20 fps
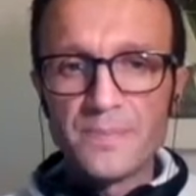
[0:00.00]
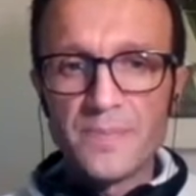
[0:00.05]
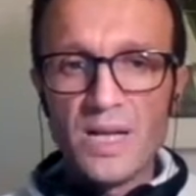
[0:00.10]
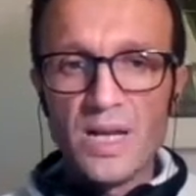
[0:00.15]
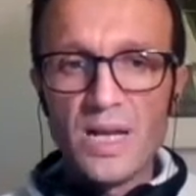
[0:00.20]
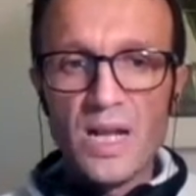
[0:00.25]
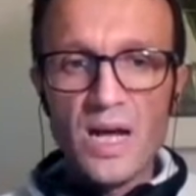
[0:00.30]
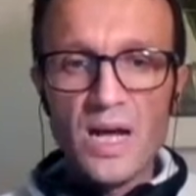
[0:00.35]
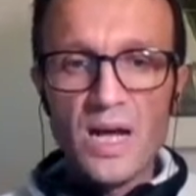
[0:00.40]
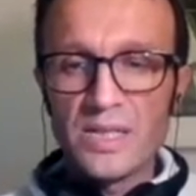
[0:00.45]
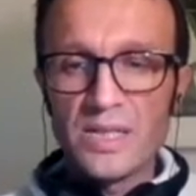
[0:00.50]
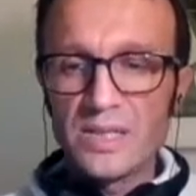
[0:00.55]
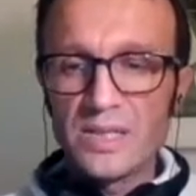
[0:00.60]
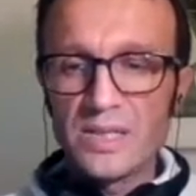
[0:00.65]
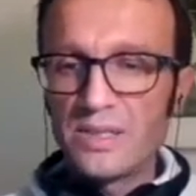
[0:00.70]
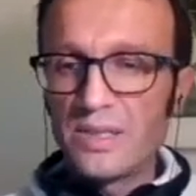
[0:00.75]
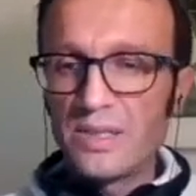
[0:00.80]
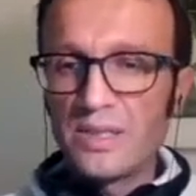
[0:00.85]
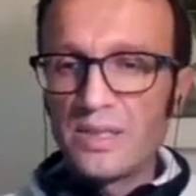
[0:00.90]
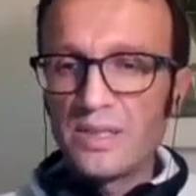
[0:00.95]
like
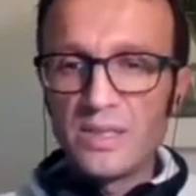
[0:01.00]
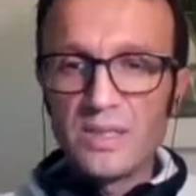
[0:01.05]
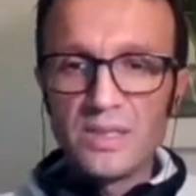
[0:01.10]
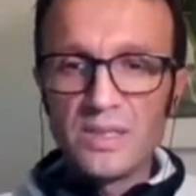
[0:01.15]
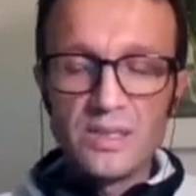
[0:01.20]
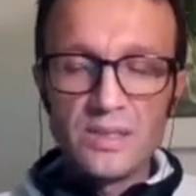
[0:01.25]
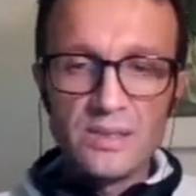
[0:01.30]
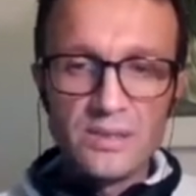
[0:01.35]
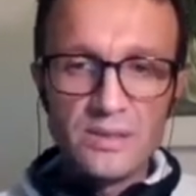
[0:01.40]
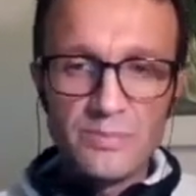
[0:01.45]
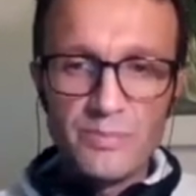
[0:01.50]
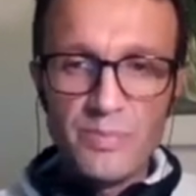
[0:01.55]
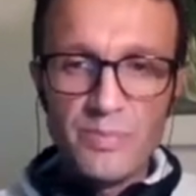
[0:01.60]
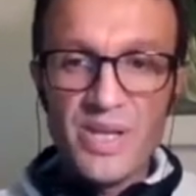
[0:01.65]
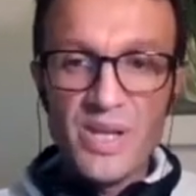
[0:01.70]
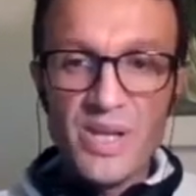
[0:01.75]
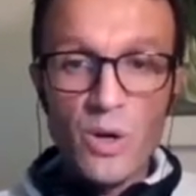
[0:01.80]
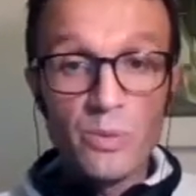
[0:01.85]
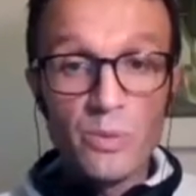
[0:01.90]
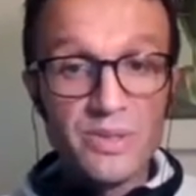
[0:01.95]
the
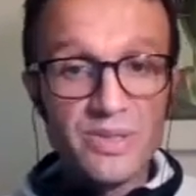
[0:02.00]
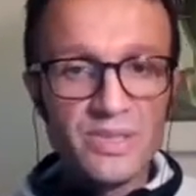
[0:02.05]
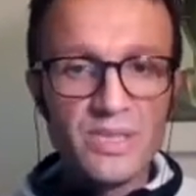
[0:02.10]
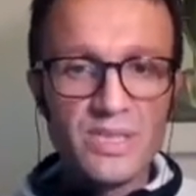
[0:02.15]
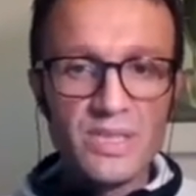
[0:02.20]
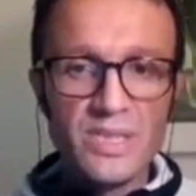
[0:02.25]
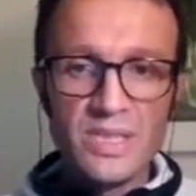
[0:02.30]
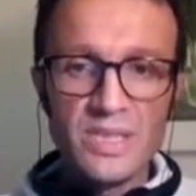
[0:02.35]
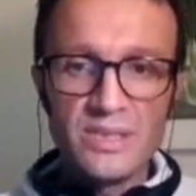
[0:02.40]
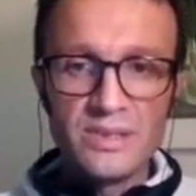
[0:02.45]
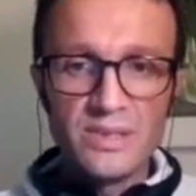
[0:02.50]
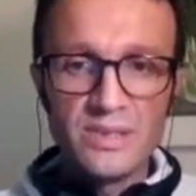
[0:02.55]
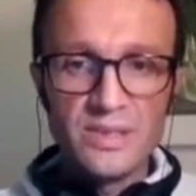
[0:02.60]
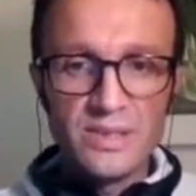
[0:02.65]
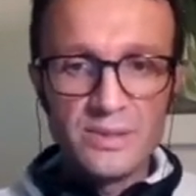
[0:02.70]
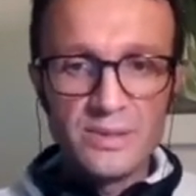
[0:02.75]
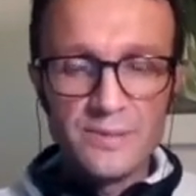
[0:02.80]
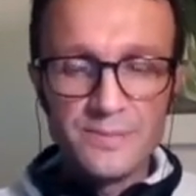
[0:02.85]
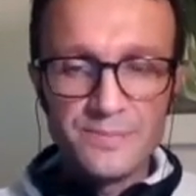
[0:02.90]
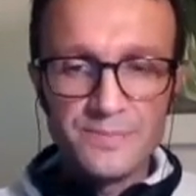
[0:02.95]
priority in
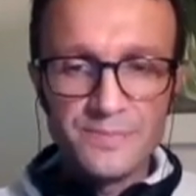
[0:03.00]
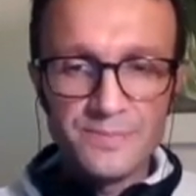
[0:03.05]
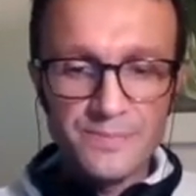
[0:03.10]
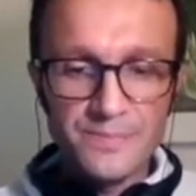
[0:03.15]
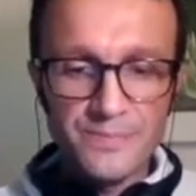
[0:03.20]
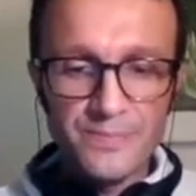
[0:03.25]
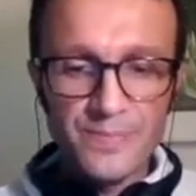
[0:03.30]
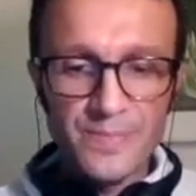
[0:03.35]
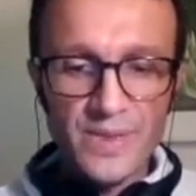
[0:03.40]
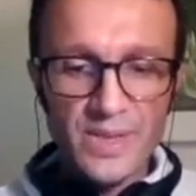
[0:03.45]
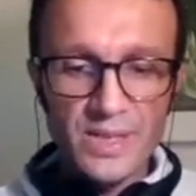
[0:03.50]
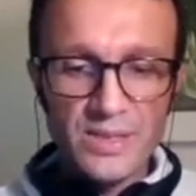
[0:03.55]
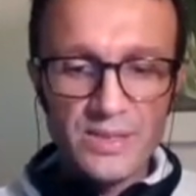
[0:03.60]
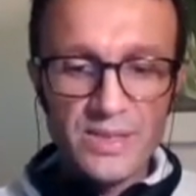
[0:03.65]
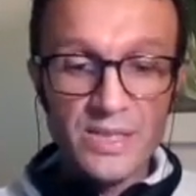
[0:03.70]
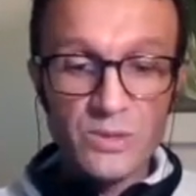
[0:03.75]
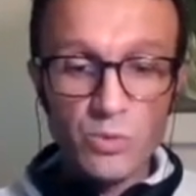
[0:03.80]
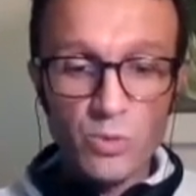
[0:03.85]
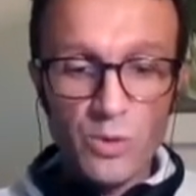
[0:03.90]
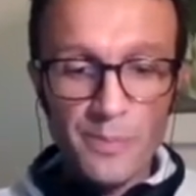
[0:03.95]

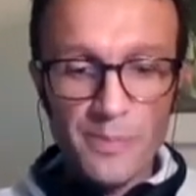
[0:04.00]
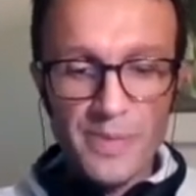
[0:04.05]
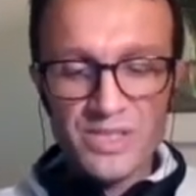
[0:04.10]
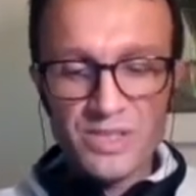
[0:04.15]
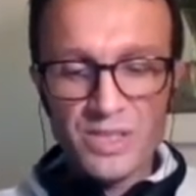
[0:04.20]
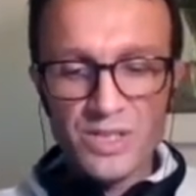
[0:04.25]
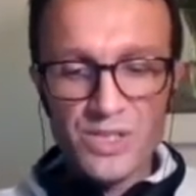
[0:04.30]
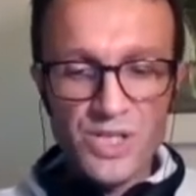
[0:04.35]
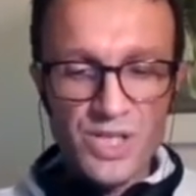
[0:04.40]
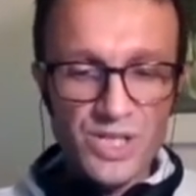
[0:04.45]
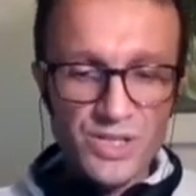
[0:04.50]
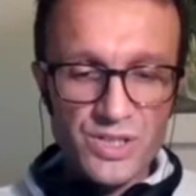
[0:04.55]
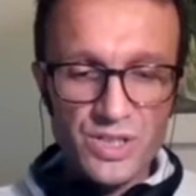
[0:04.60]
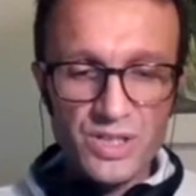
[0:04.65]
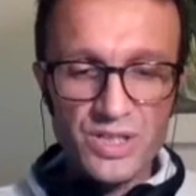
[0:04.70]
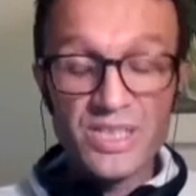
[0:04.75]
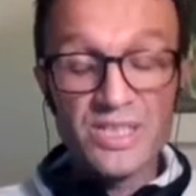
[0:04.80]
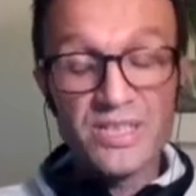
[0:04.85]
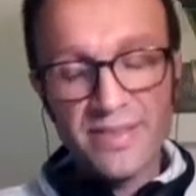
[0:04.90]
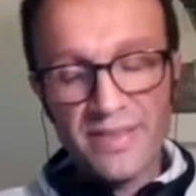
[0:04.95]
network messages,
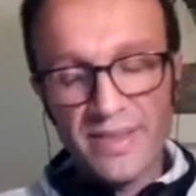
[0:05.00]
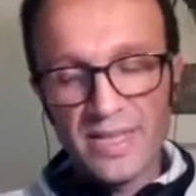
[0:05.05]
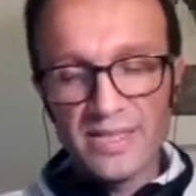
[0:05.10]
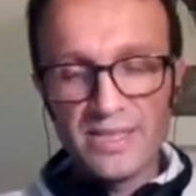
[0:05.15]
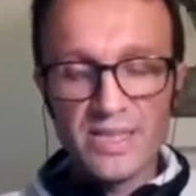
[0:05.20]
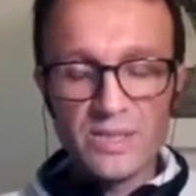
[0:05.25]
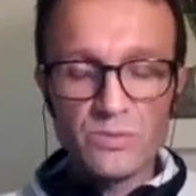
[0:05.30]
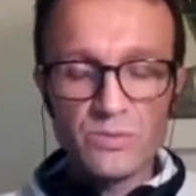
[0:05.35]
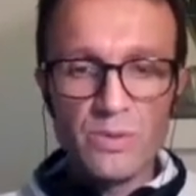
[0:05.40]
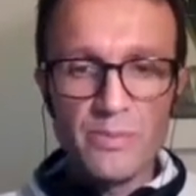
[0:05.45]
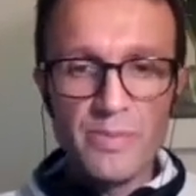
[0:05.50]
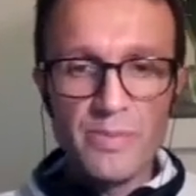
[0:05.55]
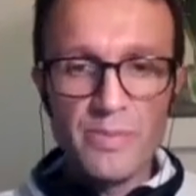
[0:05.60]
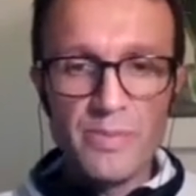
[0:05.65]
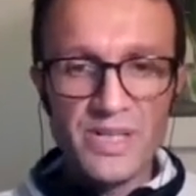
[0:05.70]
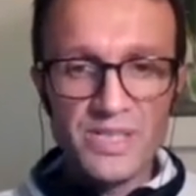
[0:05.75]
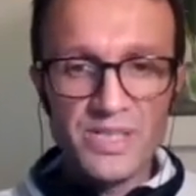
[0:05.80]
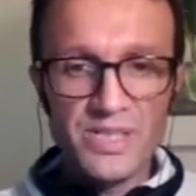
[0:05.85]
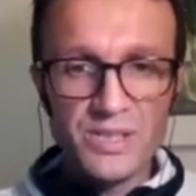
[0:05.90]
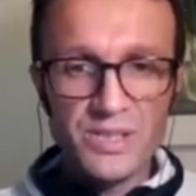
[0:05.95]
Xthin network
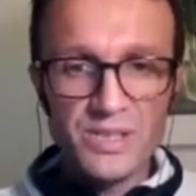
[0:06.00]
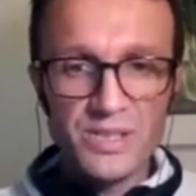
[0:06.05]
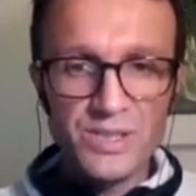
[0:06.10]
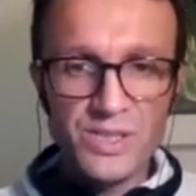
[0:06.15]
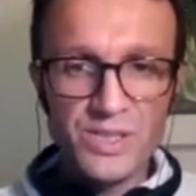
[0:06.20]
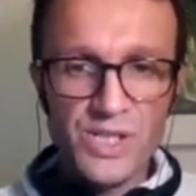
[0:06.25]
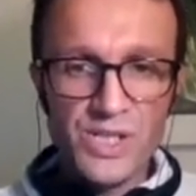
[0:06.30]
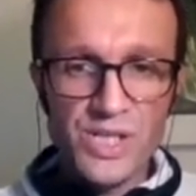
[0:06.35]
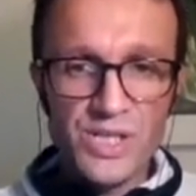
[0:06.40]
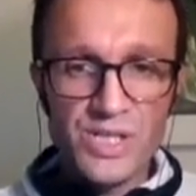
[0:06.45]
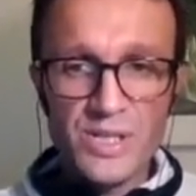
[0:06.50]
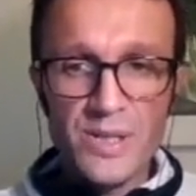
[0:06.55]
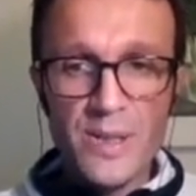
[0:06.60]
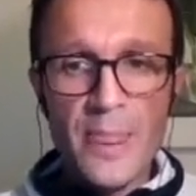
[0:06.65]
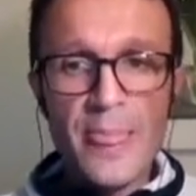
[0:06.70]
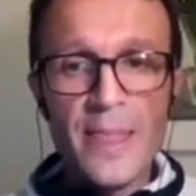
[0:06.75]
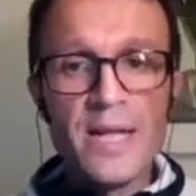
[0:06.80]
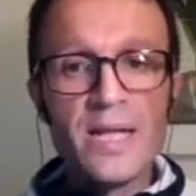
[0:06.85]
messages,